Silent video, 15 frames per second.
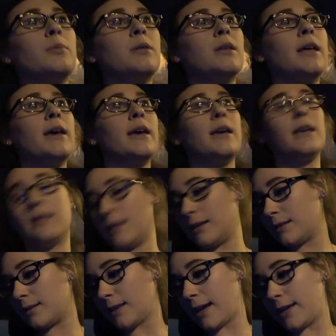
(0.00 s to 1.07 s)
play
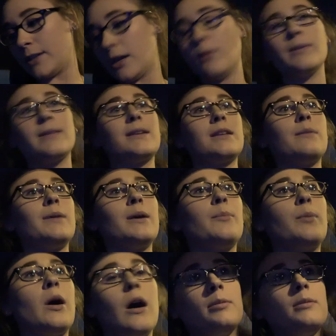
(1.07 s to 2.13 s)
this. I know it's gonna be a
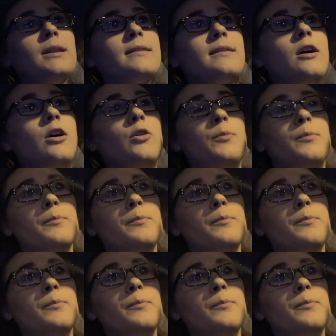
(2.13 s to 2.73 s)
bop. Let's go.